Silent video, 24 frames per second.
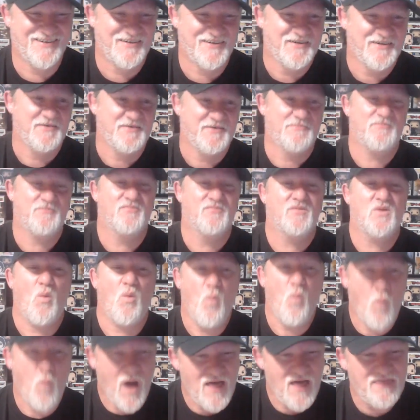it
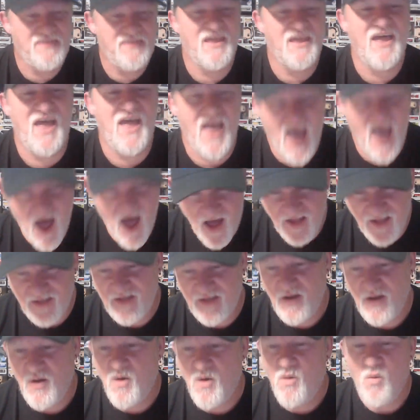through that whole
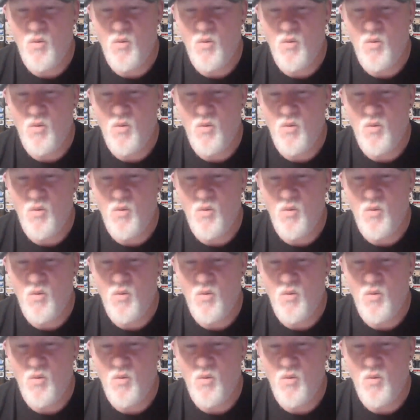movie.